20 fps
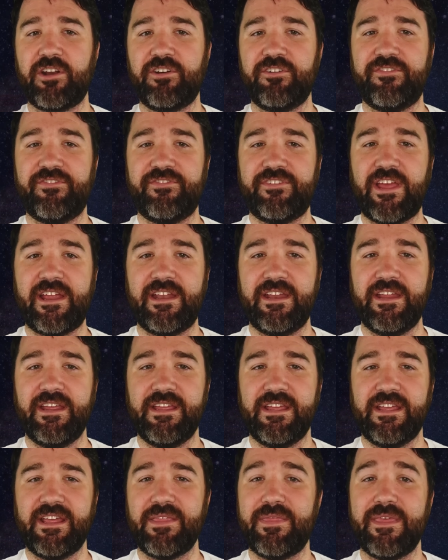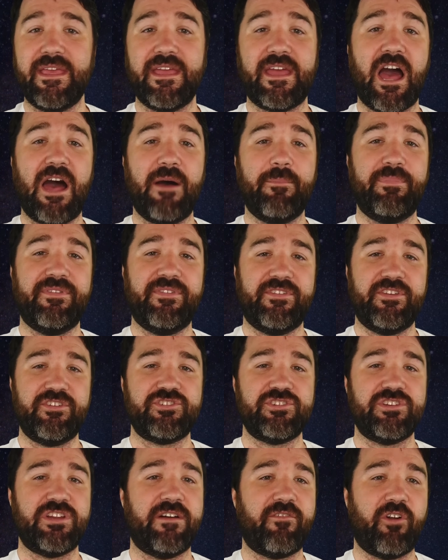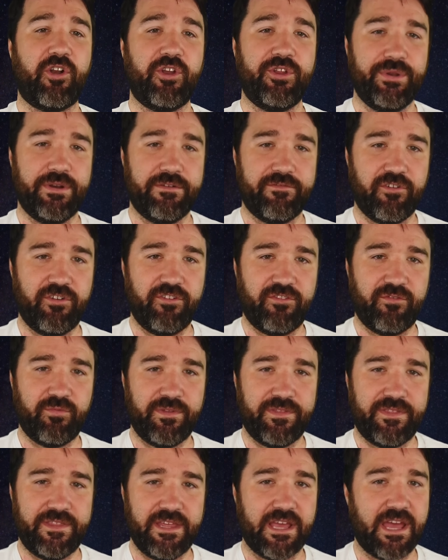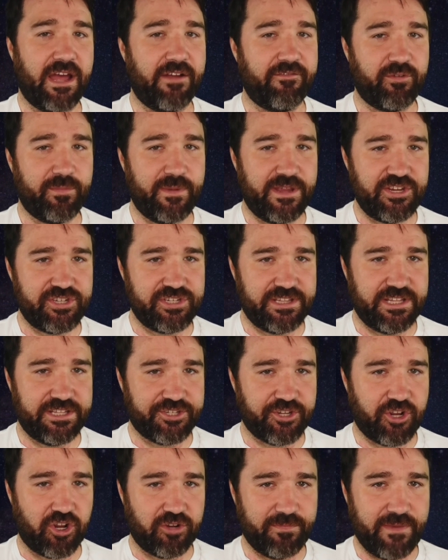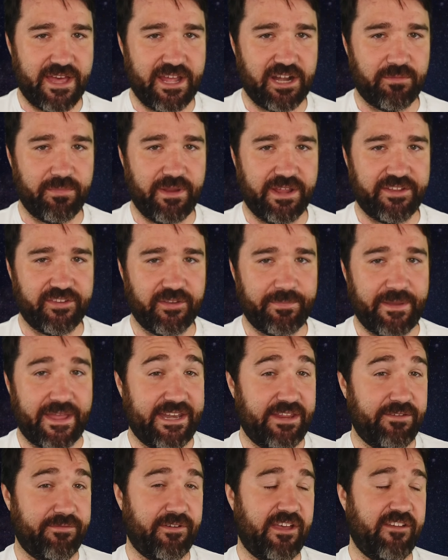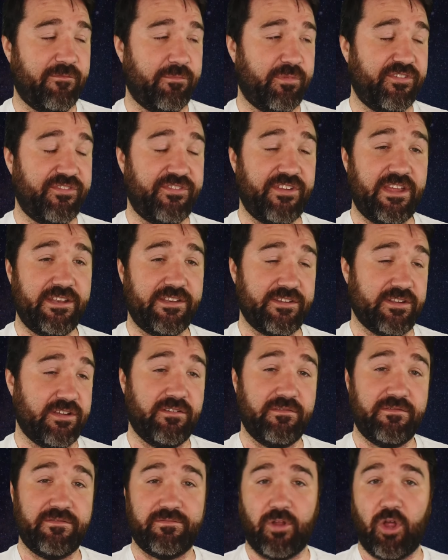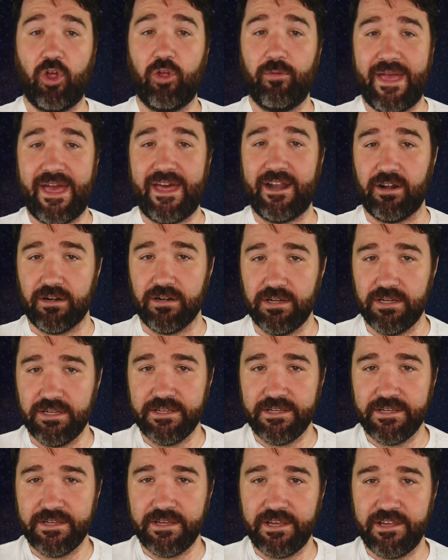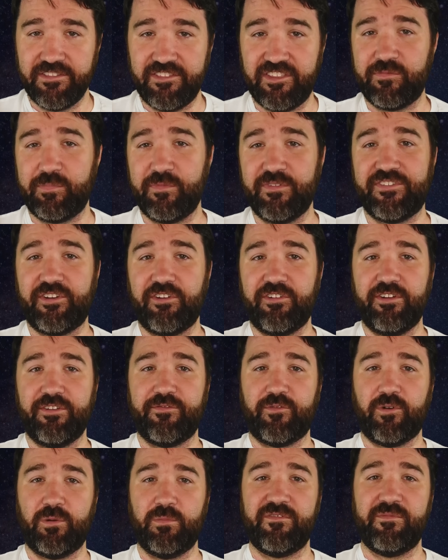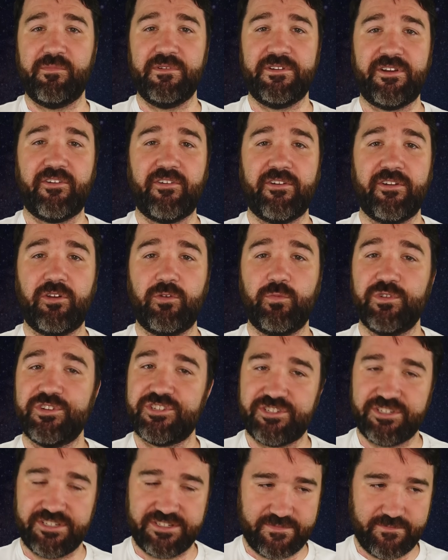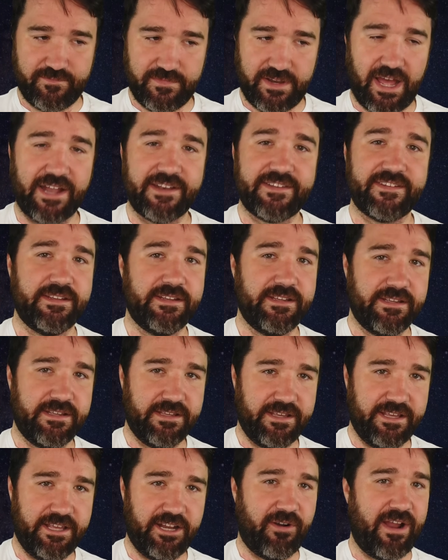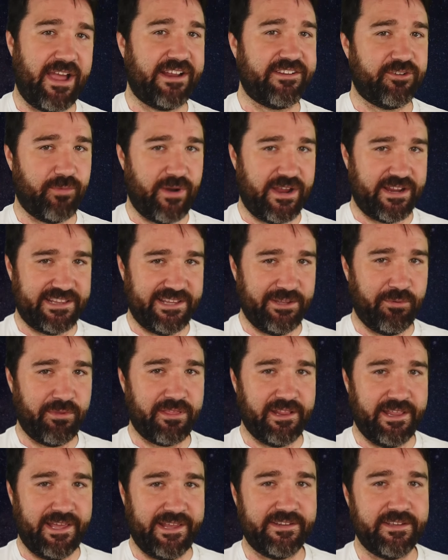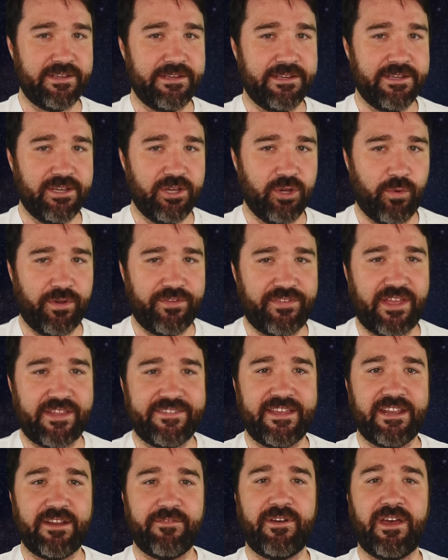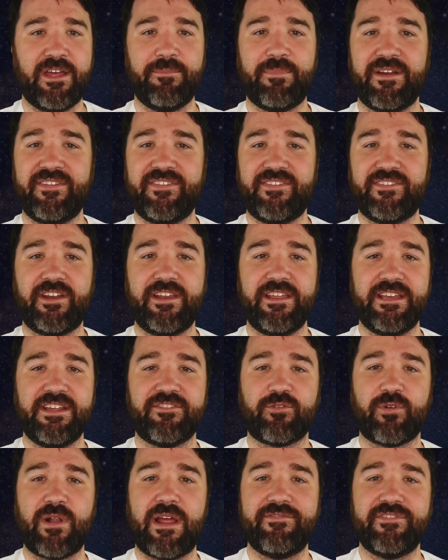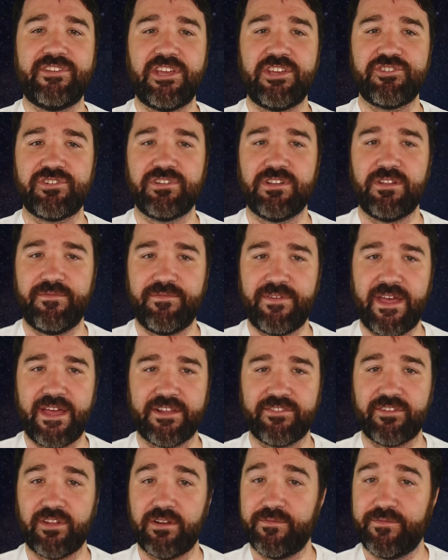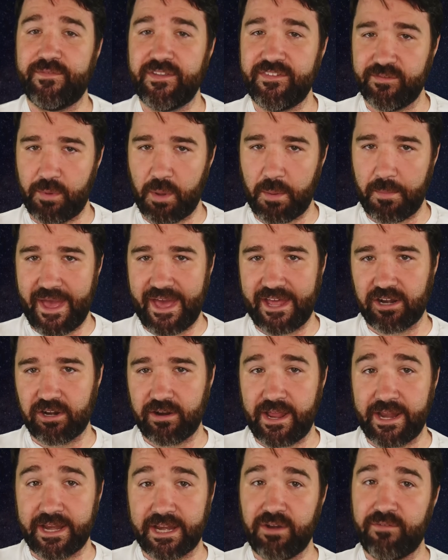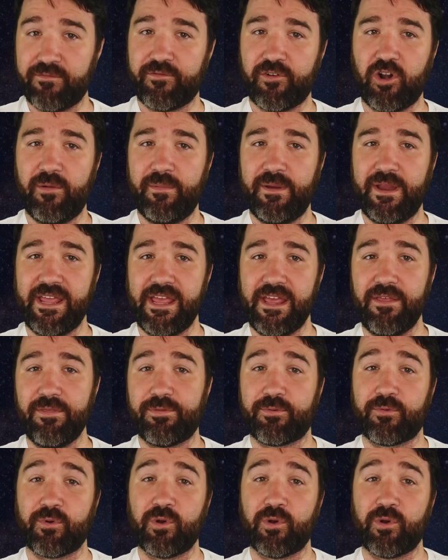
in understanding the composition of our universe with the confirmation that dark matter makes up eighty-five percent of all matter. This mysterious form of material, which does not interact directly with light, was identified by studying its gravitational effects on visible matter and confirming it